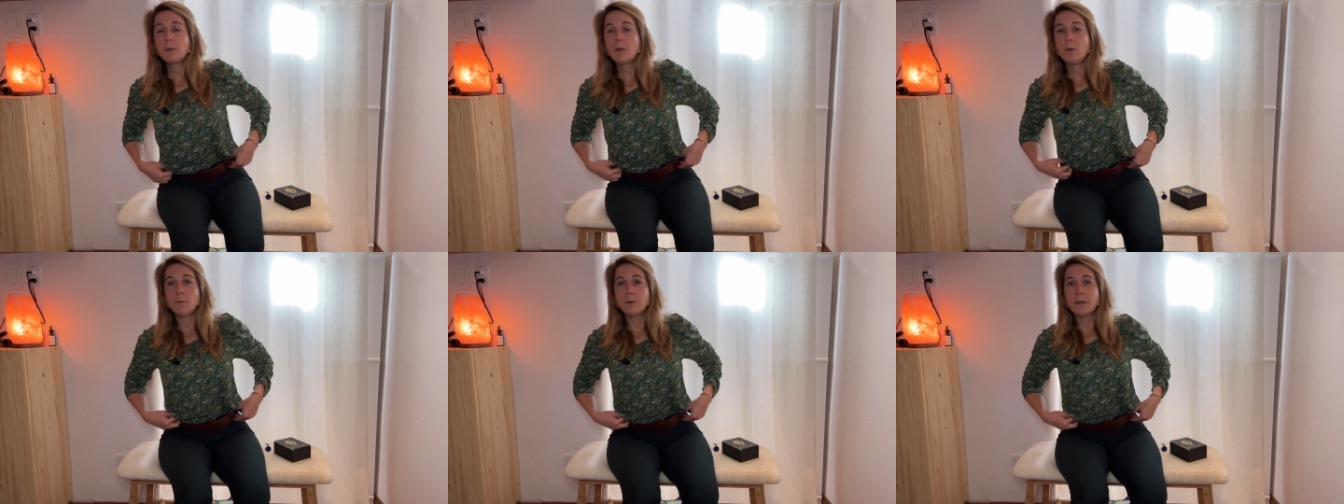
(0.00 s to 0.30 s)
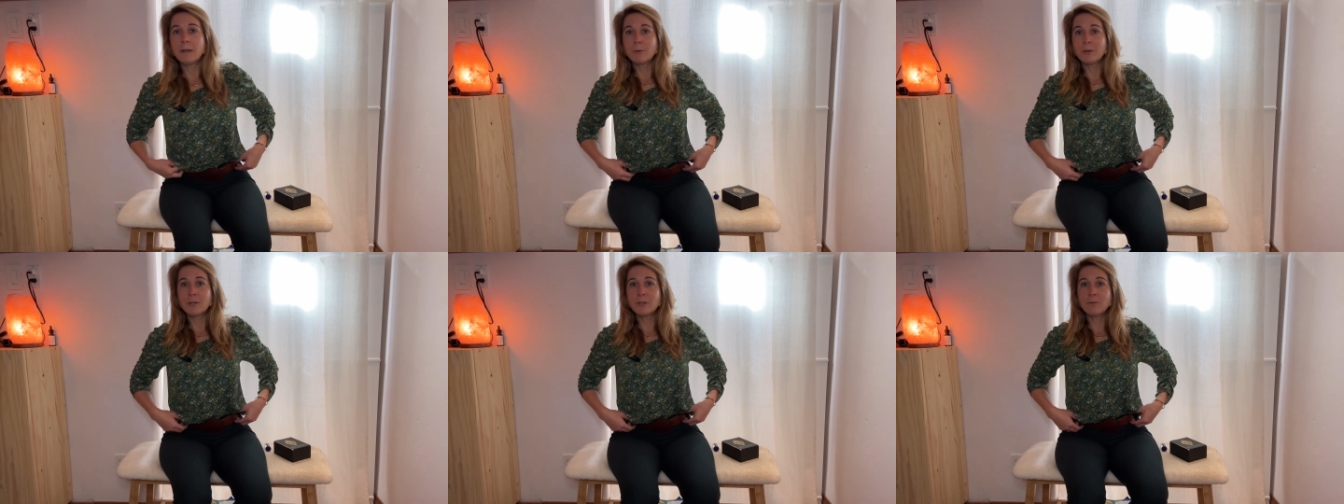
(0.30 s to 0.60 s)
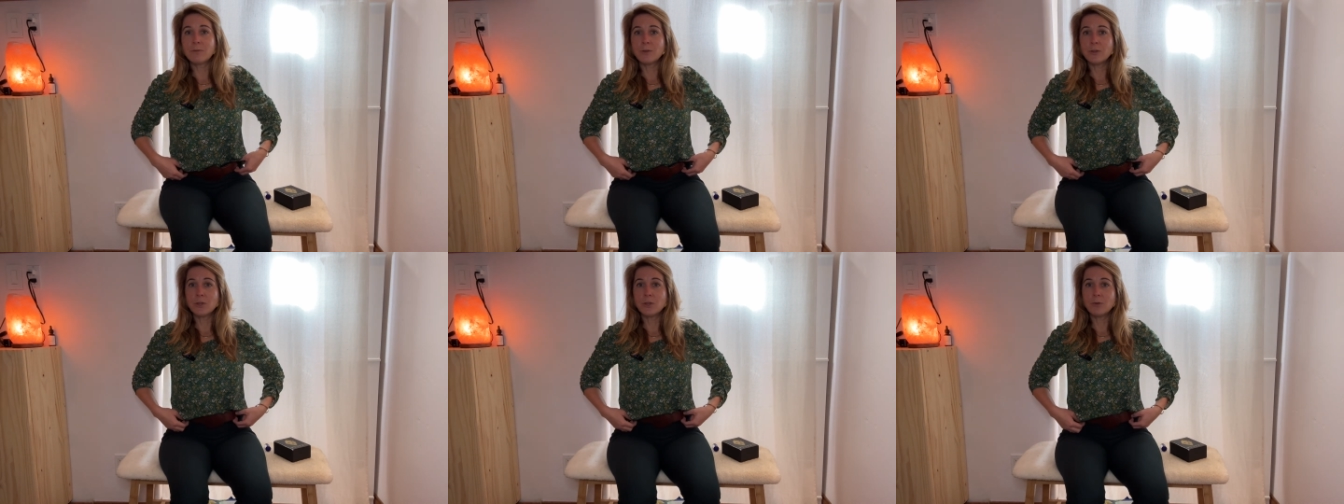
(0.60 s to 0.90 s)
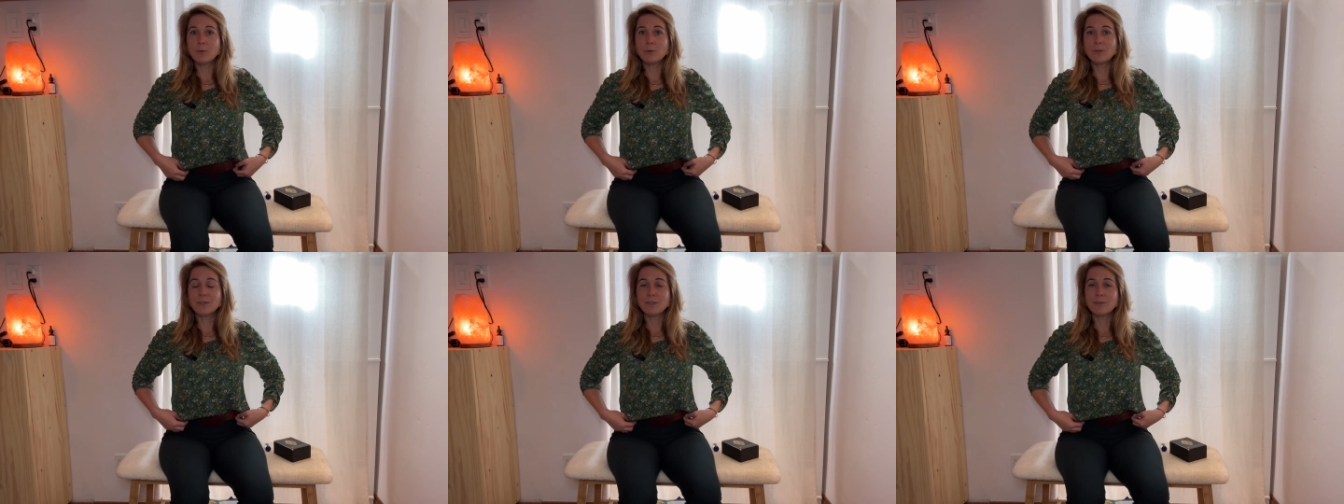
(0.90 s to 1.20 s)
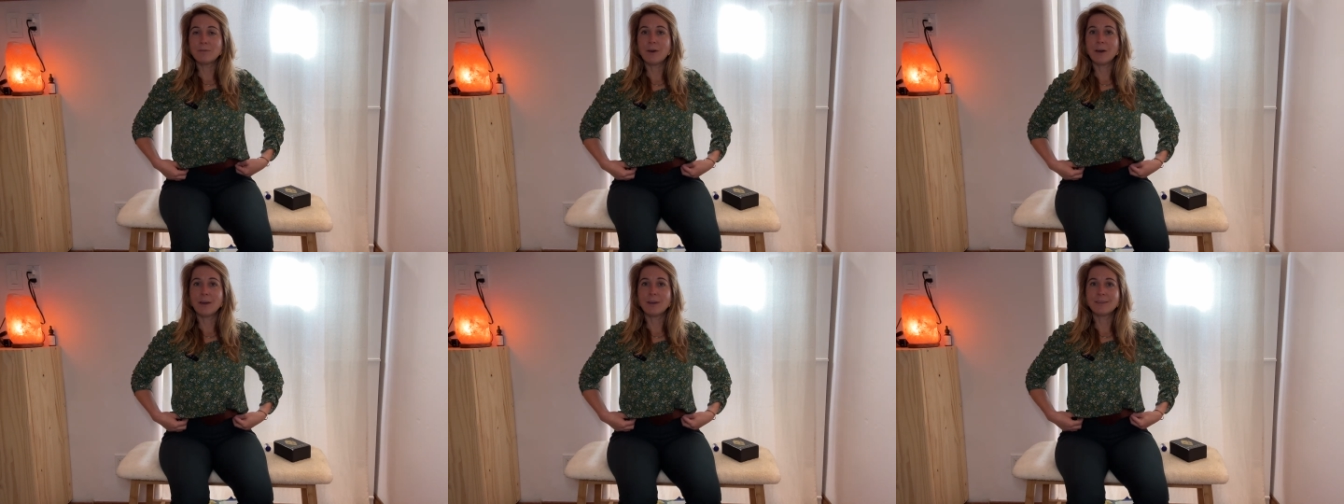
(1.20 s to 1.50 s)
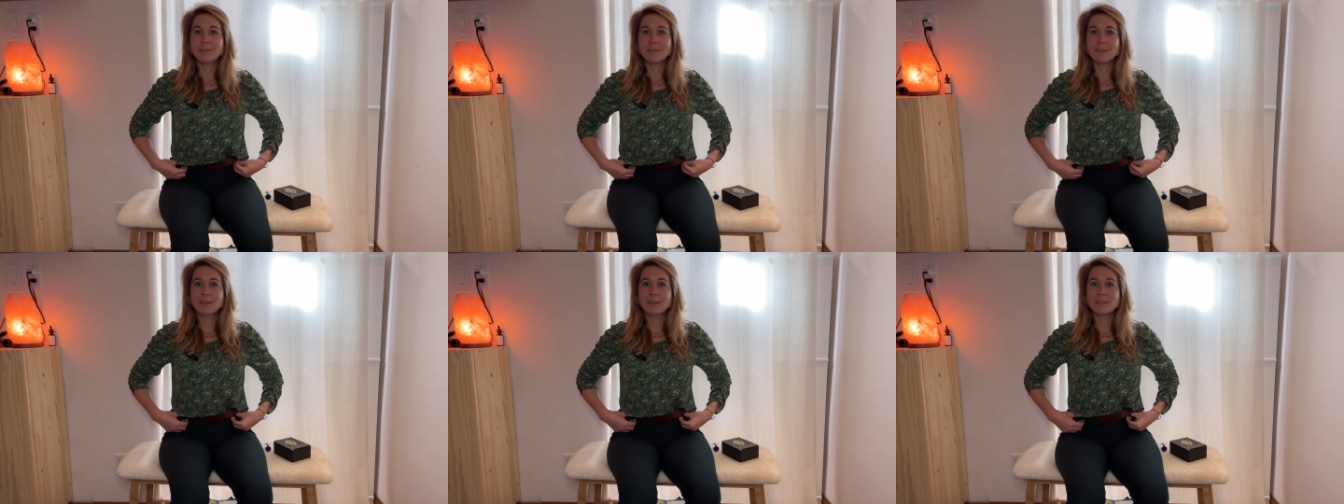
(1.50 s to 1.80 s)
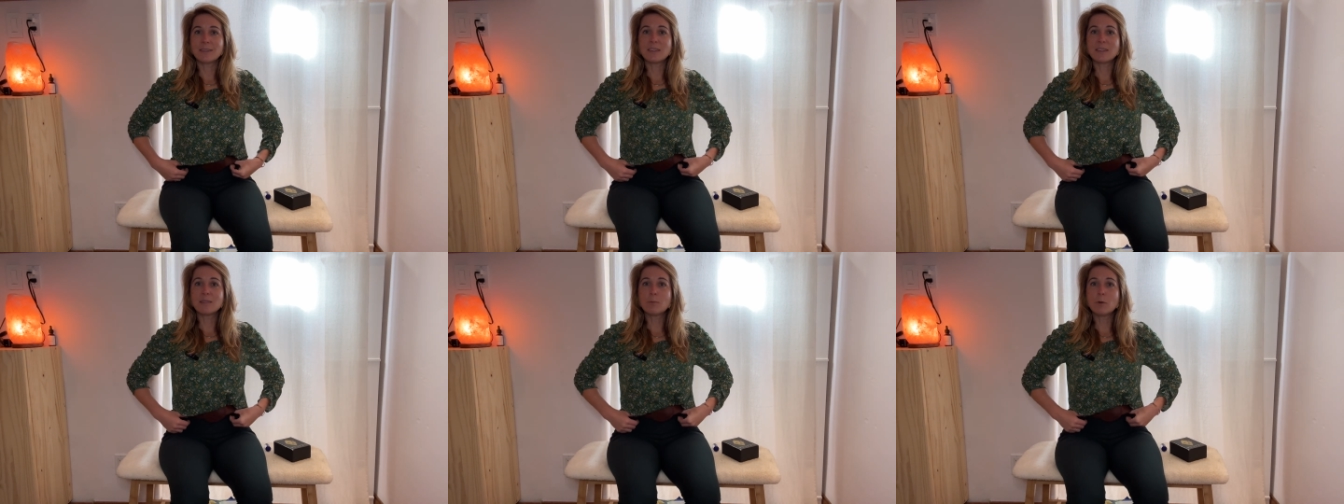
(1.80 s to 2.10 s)
what I wish for you is to find an
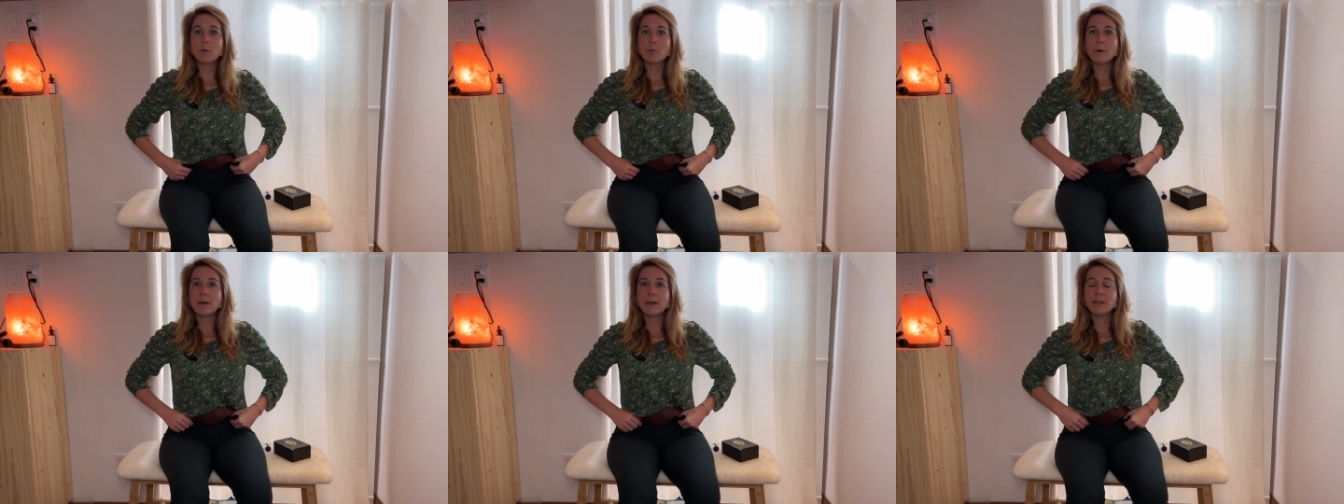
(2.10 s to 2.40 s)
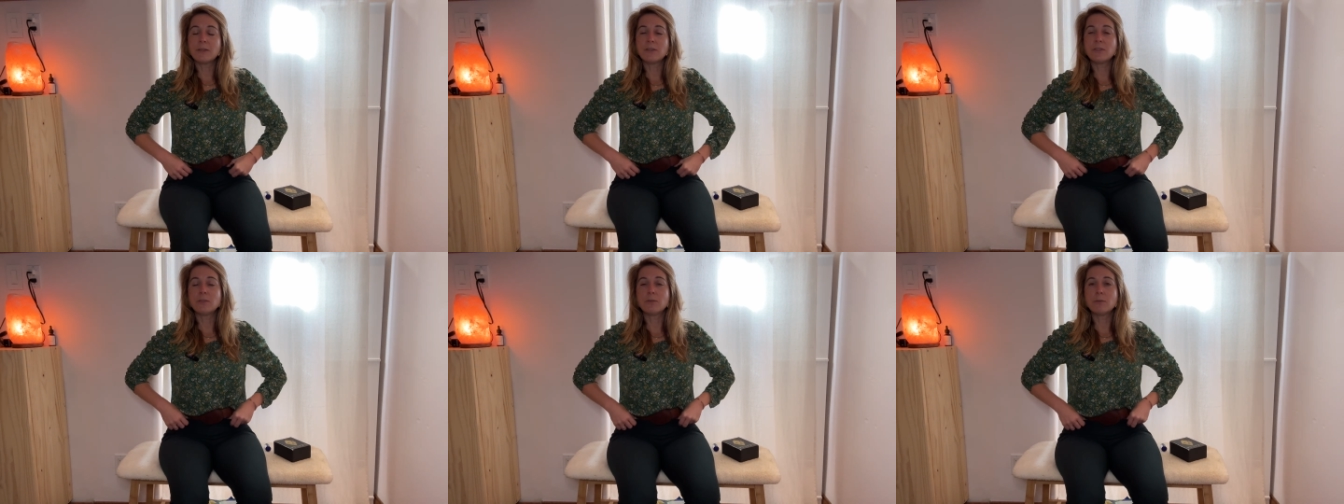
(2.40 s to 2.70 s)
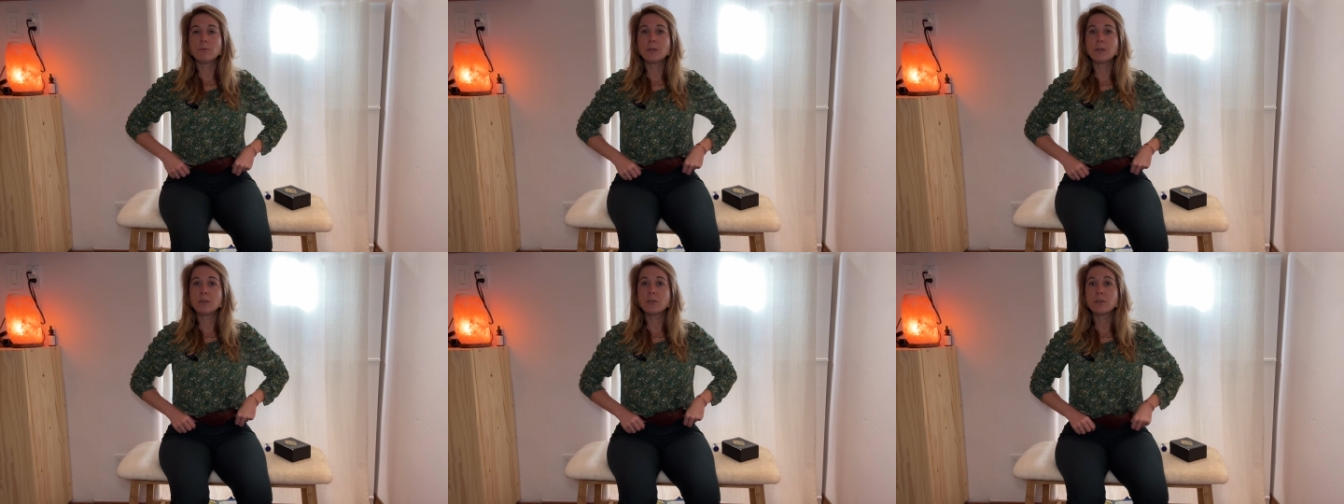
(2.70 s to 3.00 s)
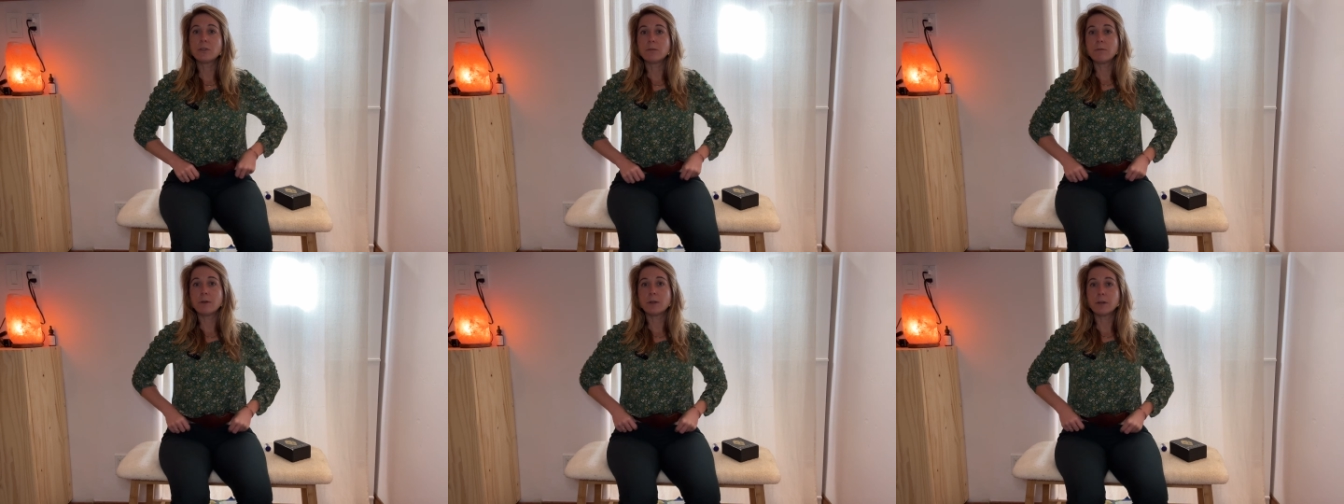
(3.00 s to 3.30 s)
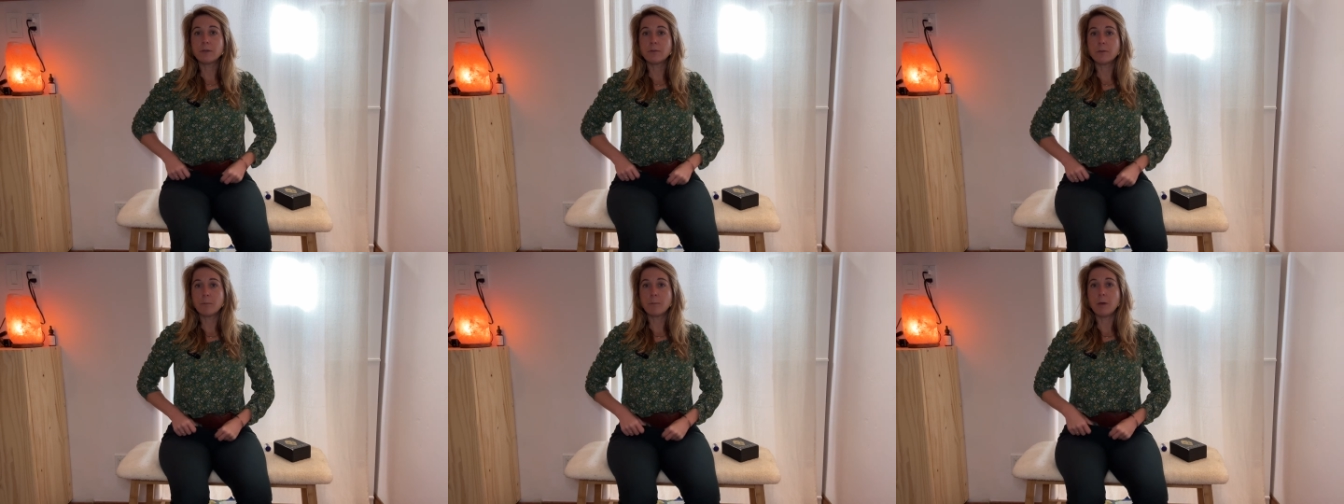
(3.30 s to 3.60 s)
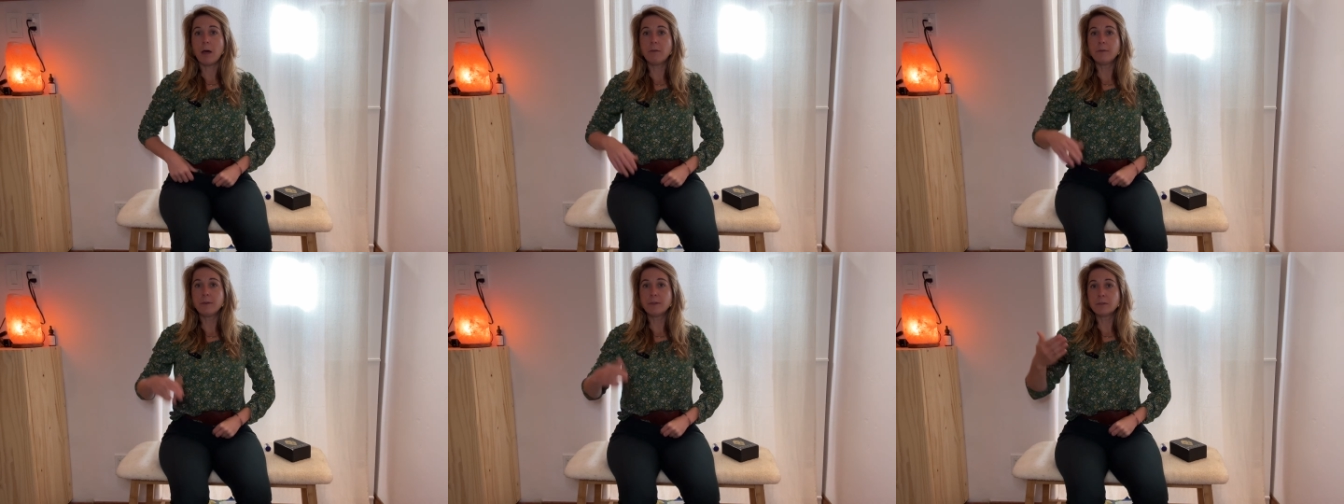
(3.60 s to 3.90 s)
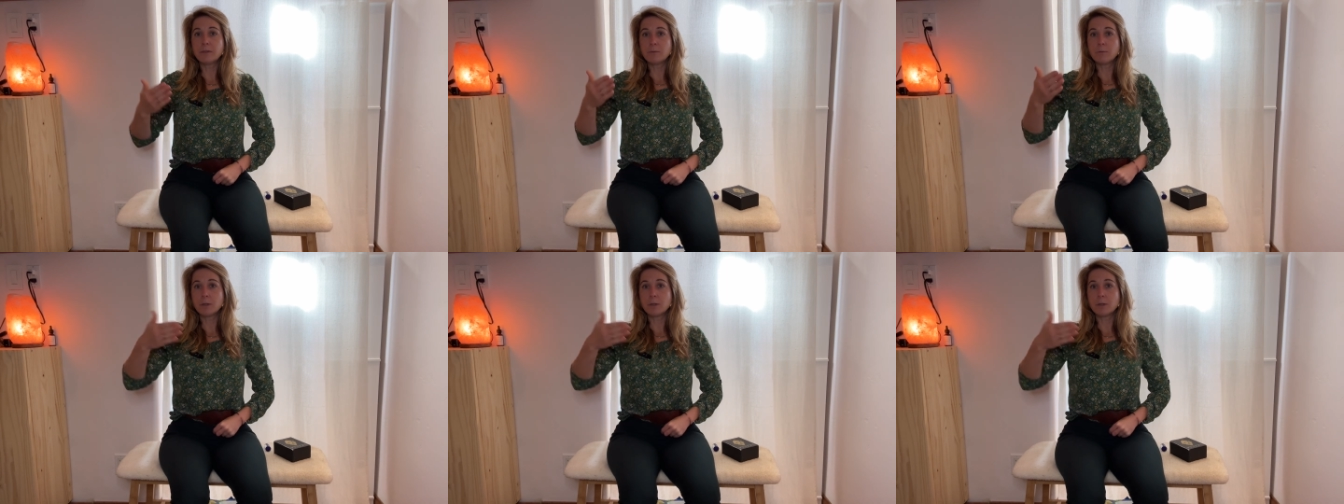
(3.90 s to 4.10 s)
accessible way to reach the front of your pelvis.